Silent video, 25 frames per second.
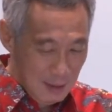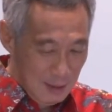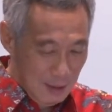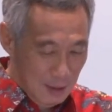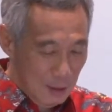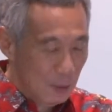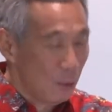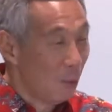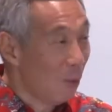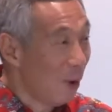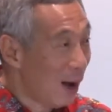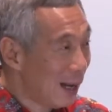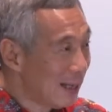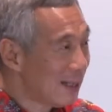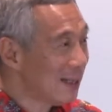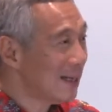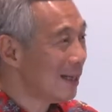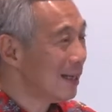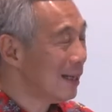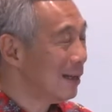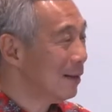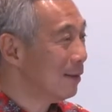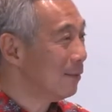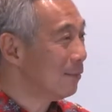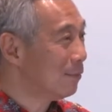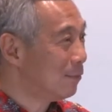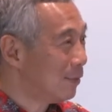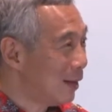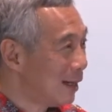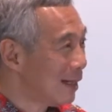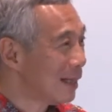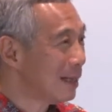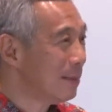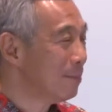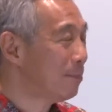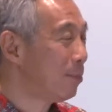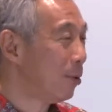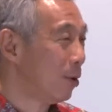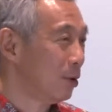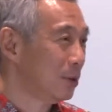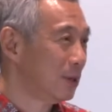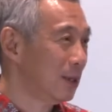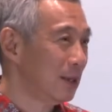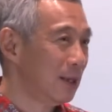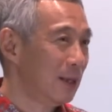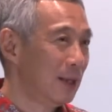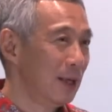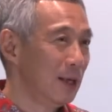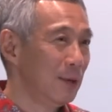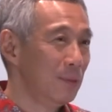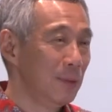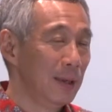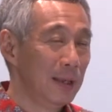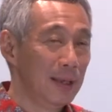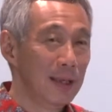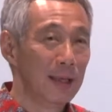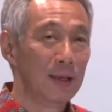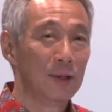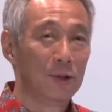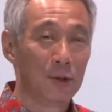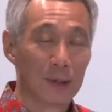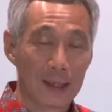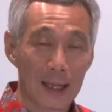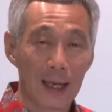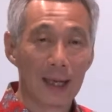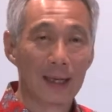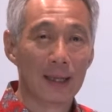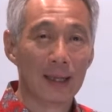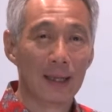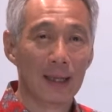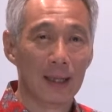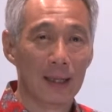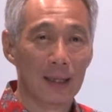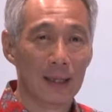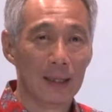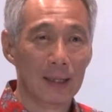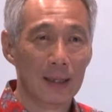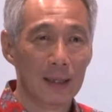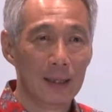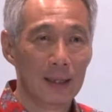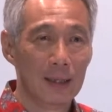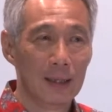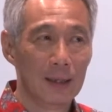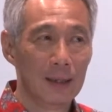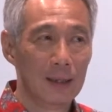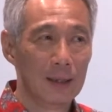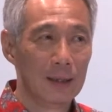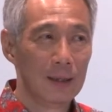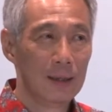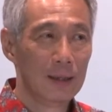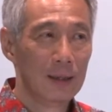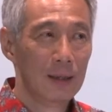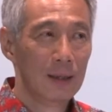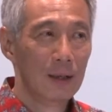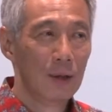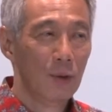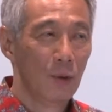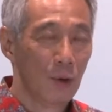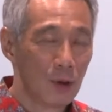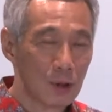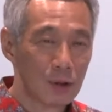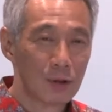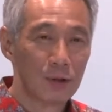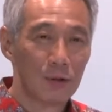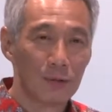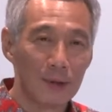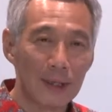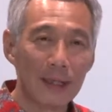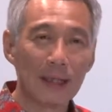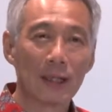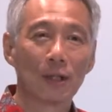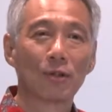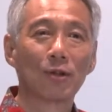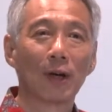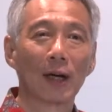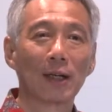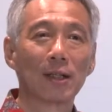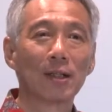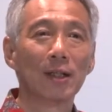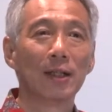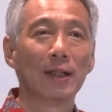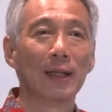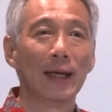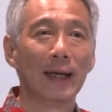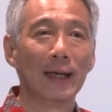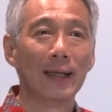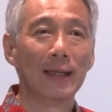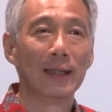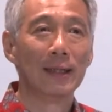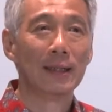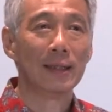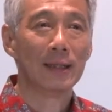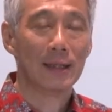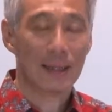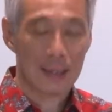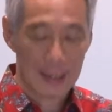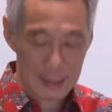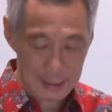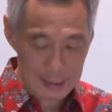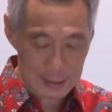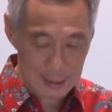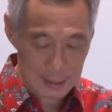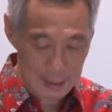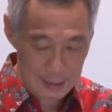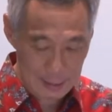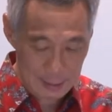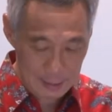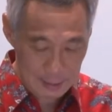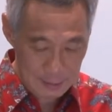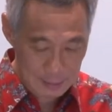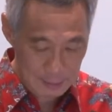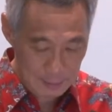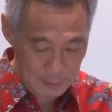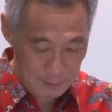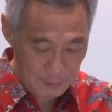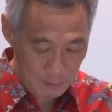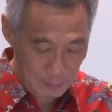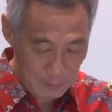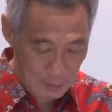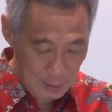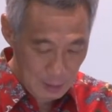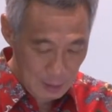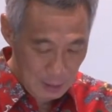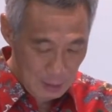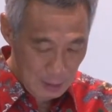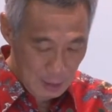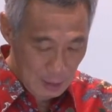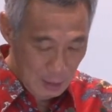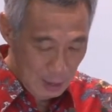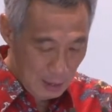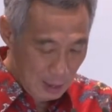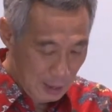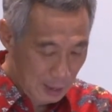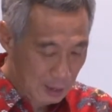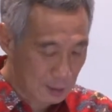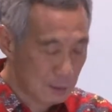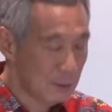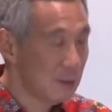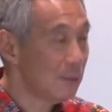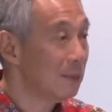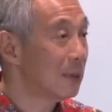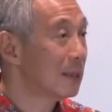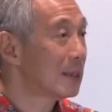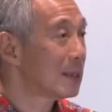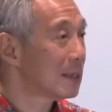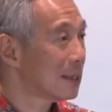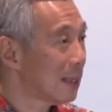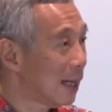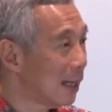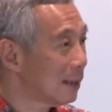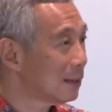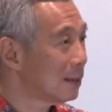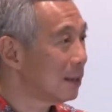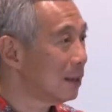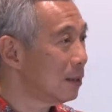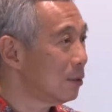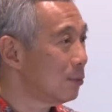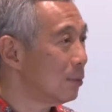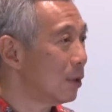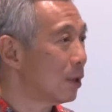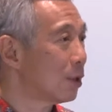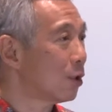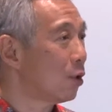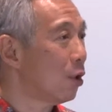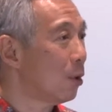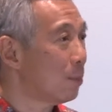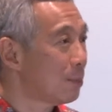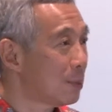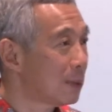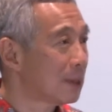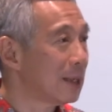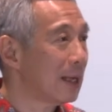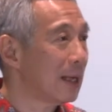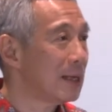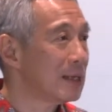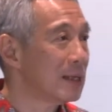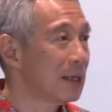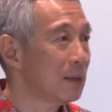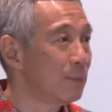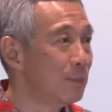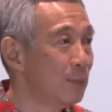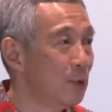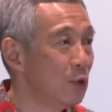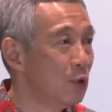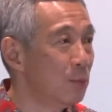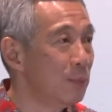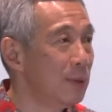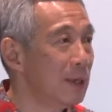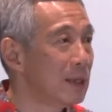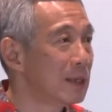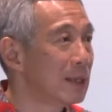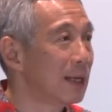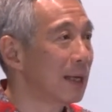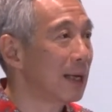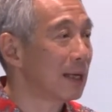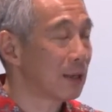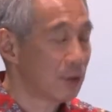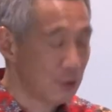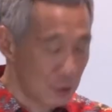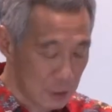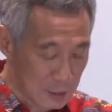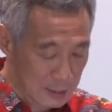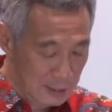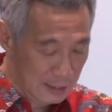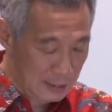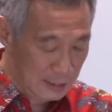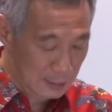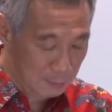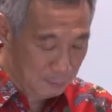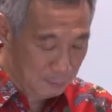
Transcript: One very important thing we did to get here was to restructure the energy sector. And it started with corporatizing PUB's electricity